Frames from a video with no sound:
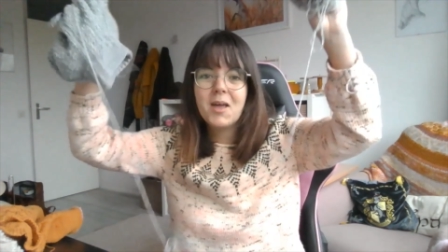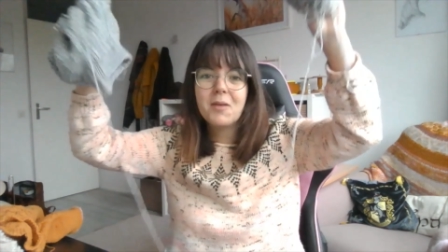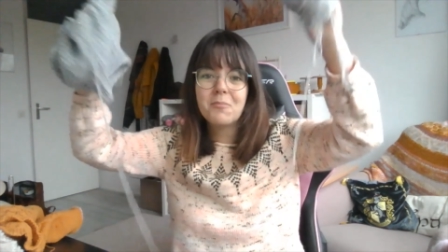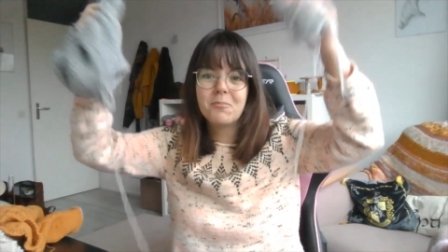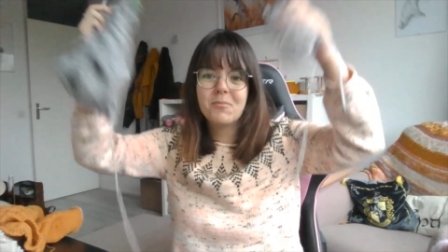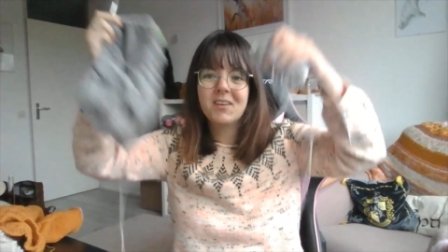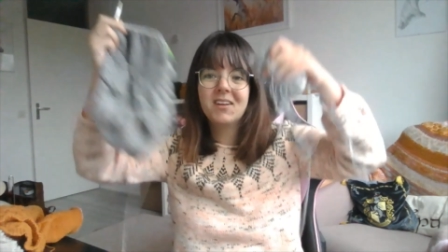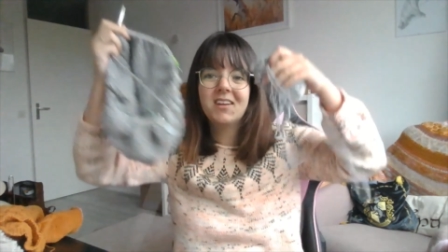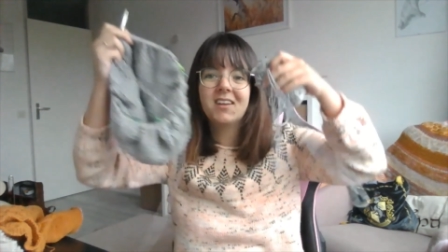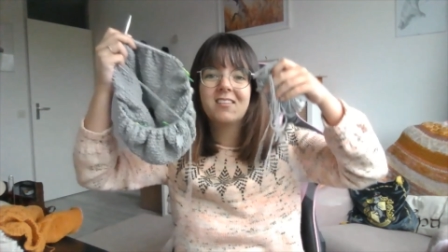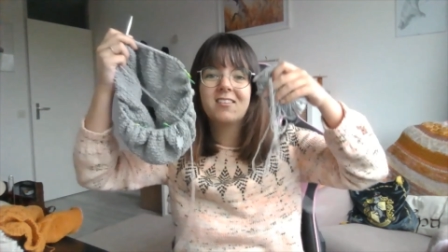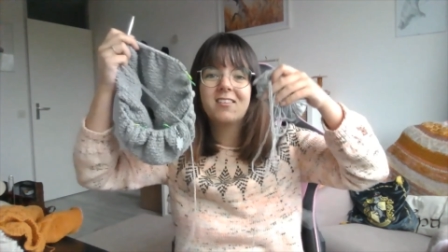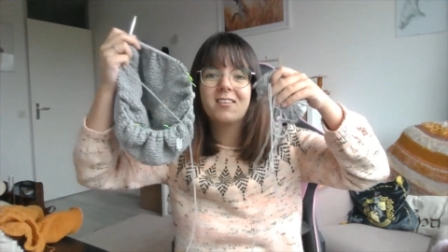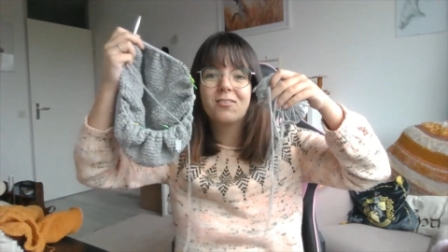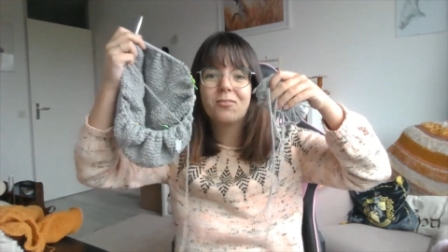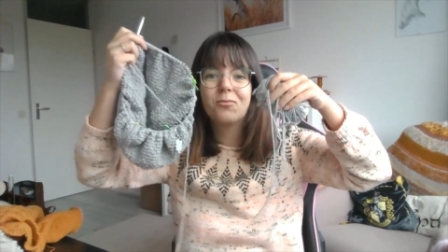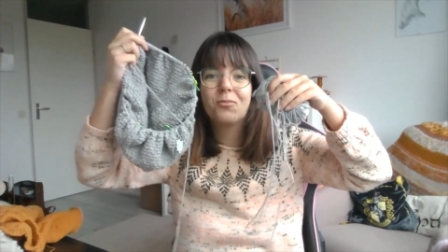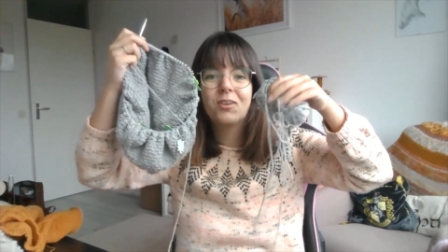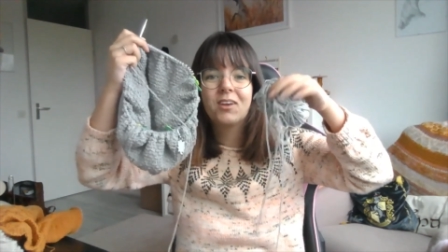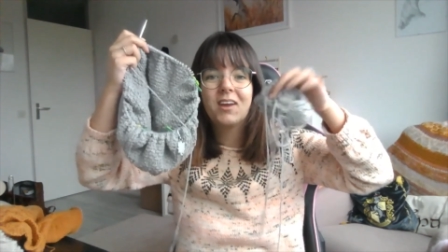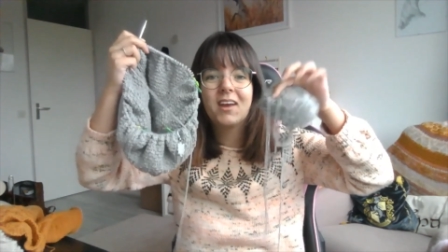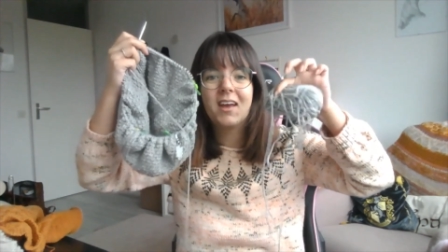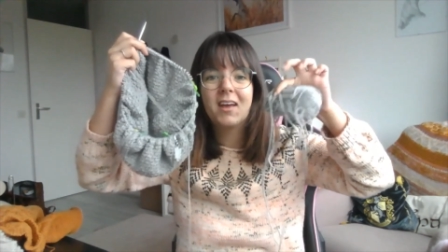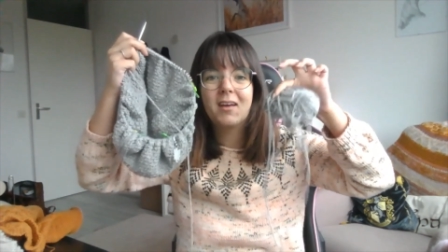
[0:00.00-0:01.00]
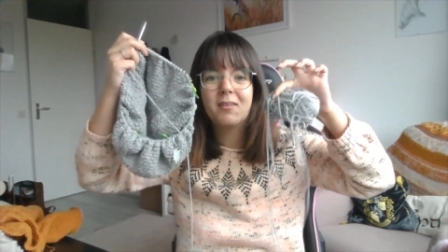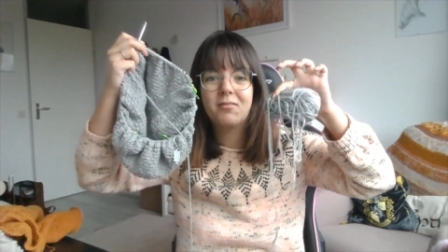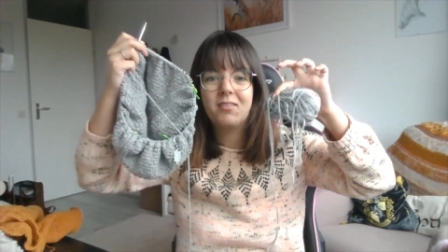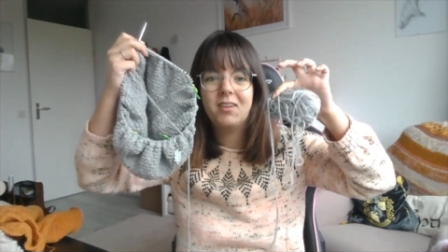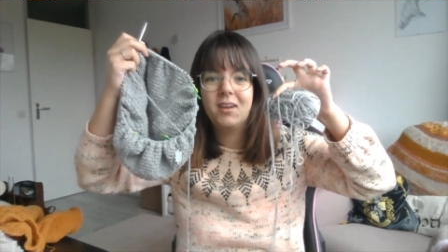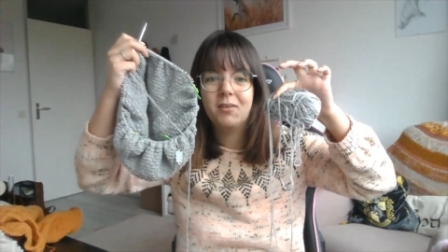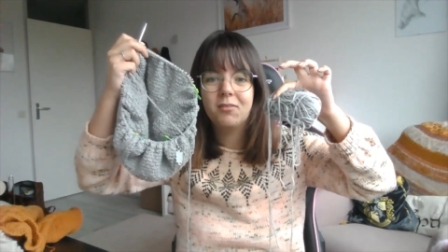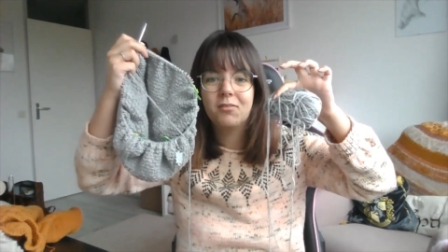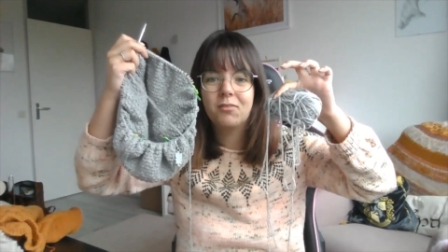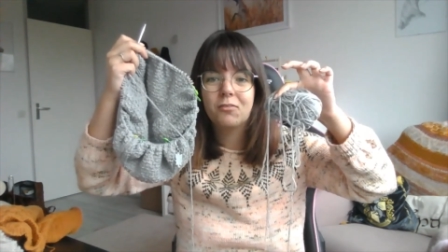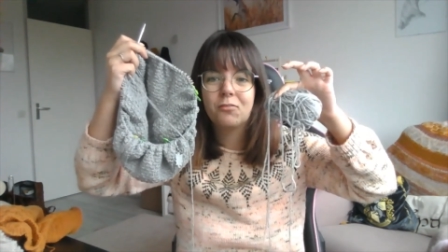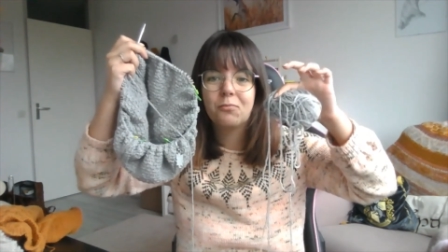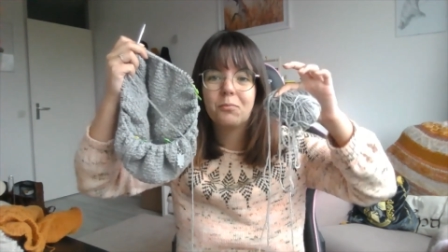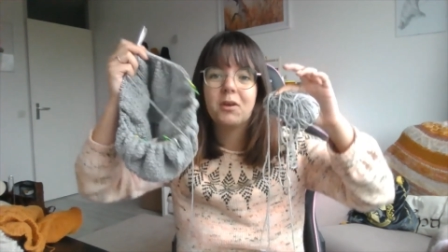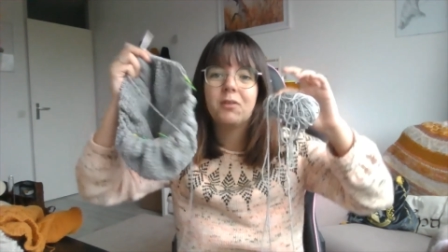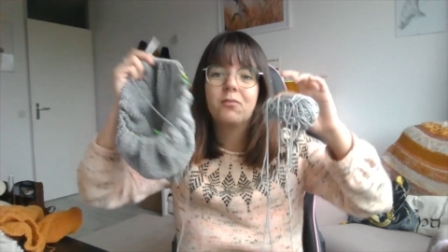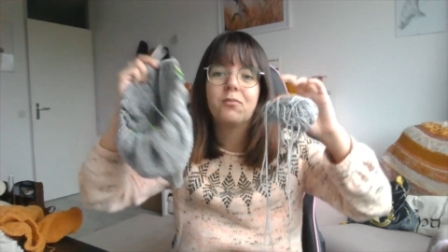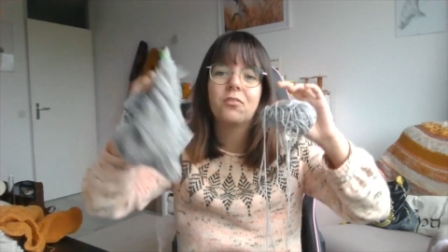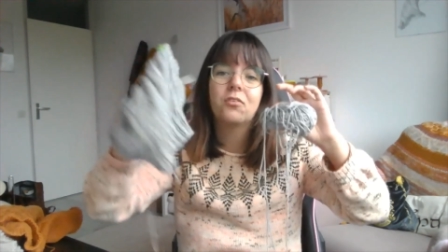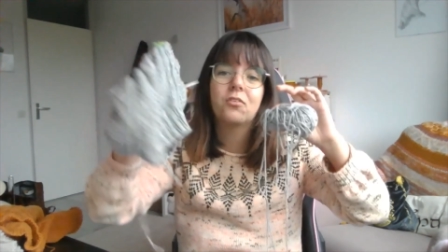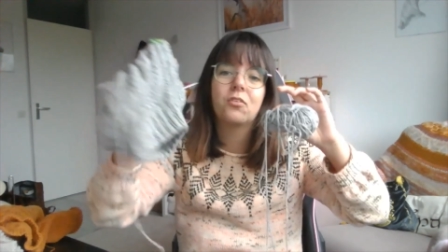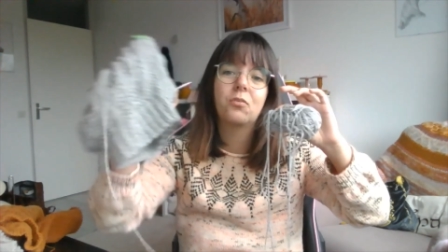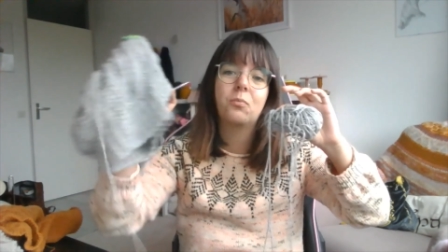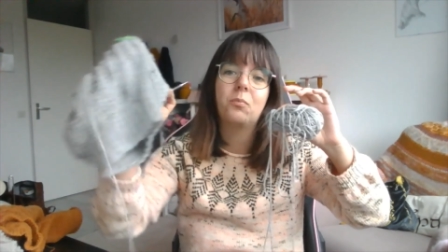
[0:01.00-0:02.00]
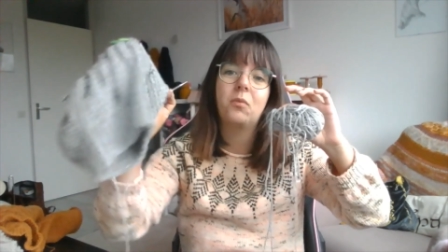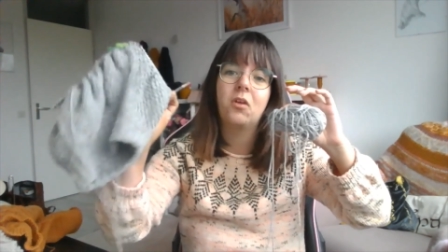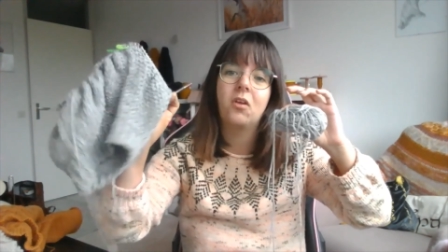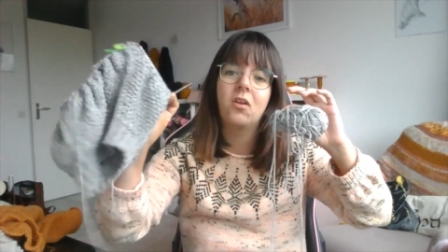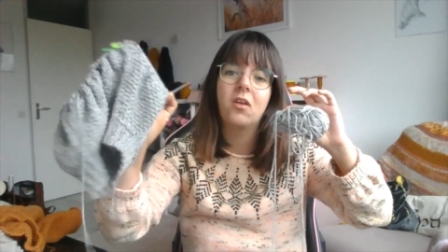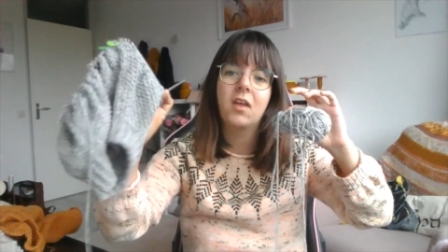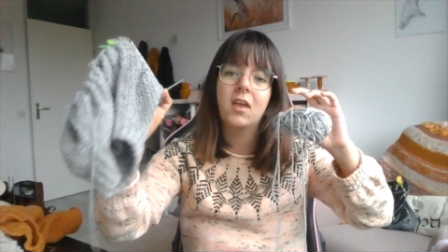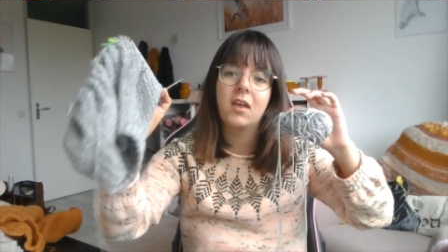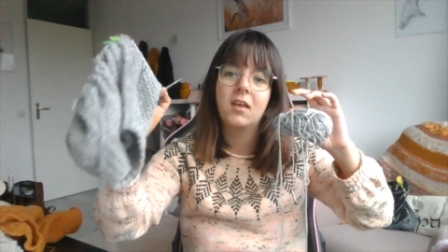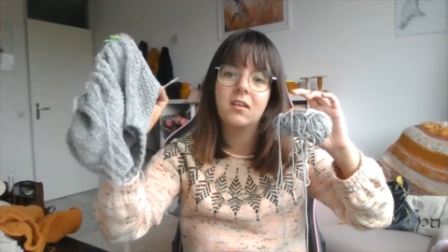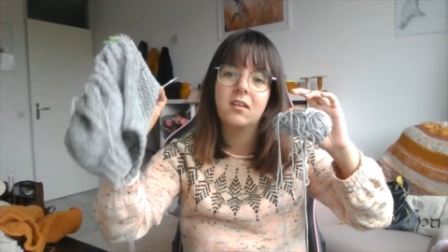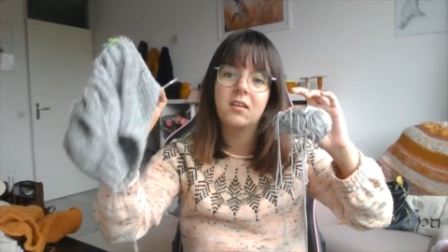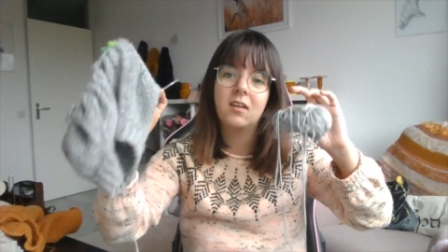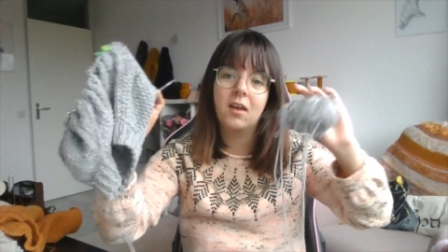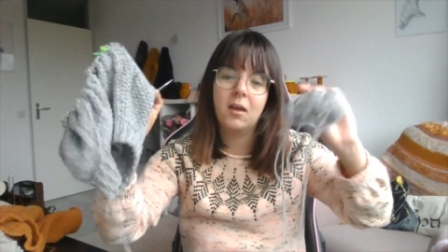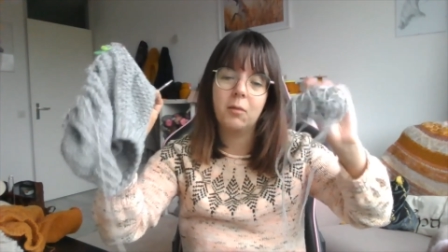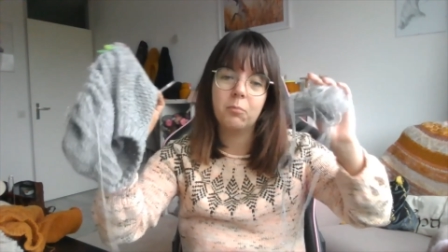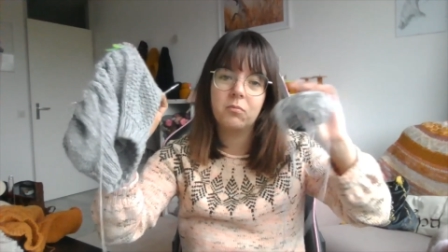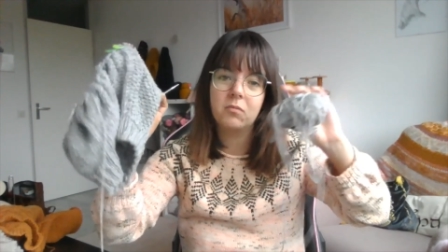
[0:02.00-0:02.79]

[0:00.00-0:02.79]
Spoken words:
But this is what I have left of my first ball, and